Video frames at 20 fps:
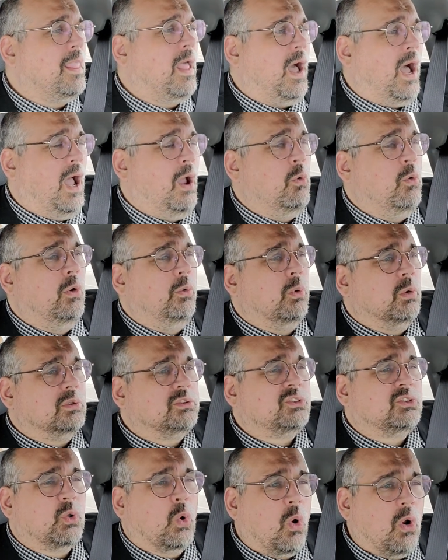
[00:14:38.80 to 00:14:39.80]
I would
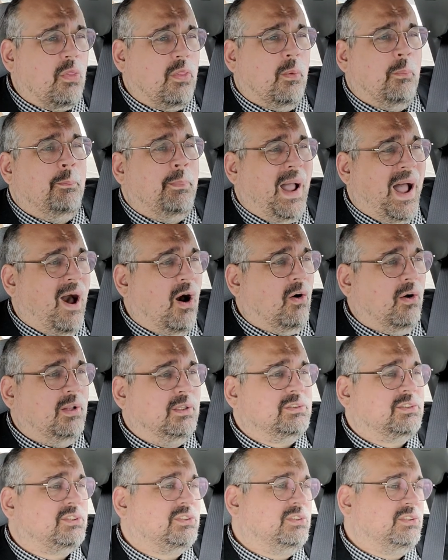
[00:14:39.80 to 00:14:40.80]
restore the
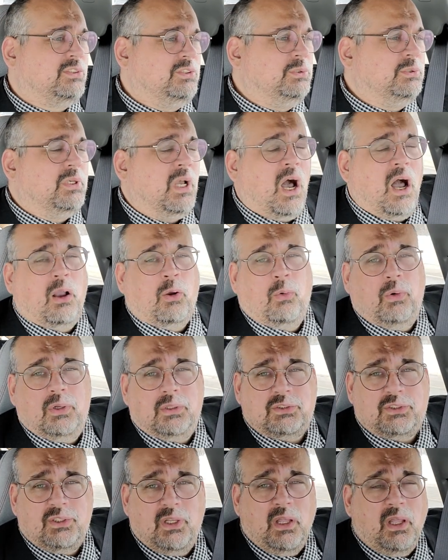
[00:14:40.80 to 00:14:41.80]
balance to
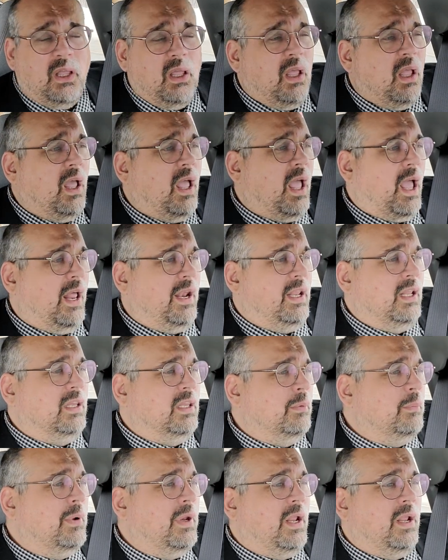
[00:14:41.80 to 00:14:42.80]
Congress and
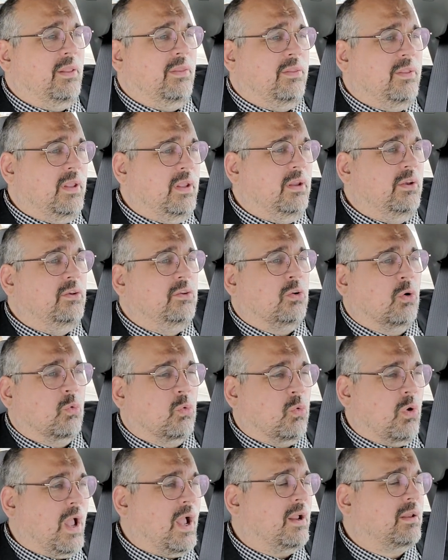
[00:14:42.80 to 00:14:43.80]
eliminate the
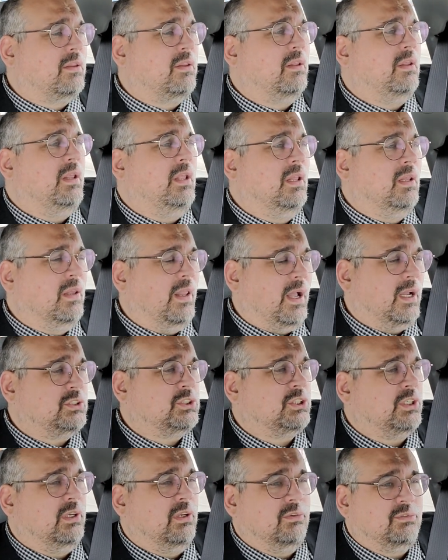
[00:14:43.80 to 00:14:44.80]
direct
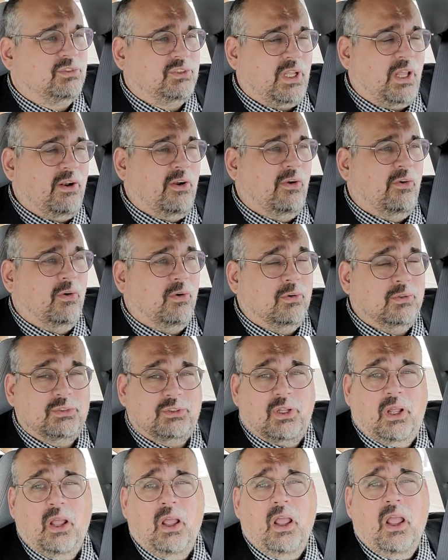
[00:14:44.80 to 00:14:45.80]
election of senators
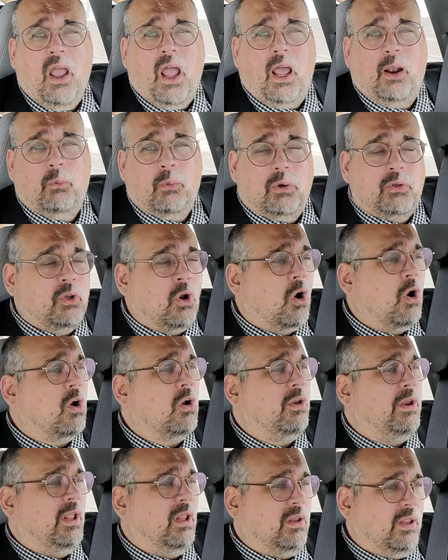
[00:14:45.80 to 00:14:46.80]
and
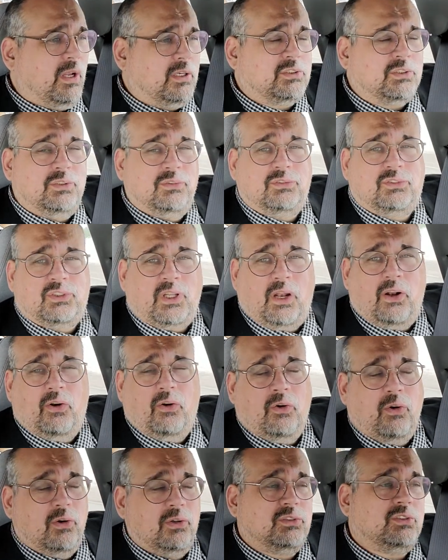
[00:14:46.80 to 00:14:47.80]
return the election of
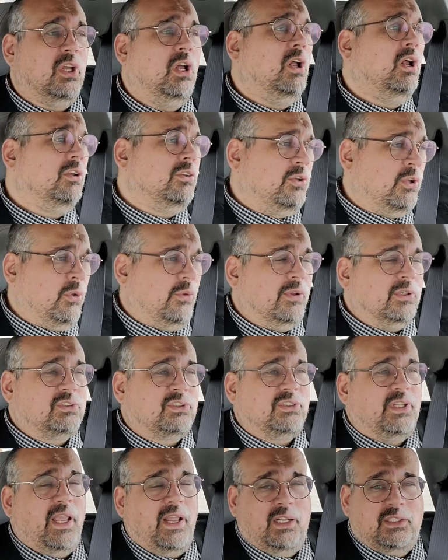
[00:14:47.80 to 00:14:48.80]
senators to the
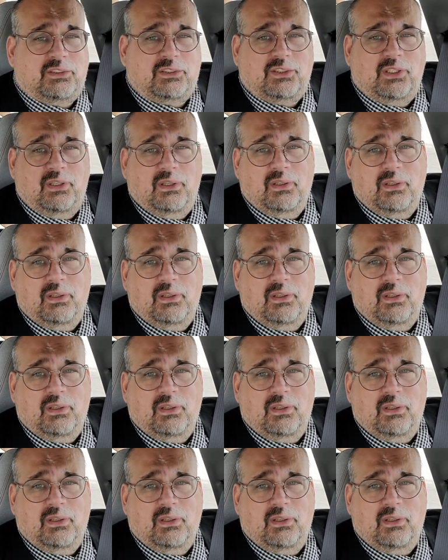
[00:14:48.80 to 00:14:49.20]
states.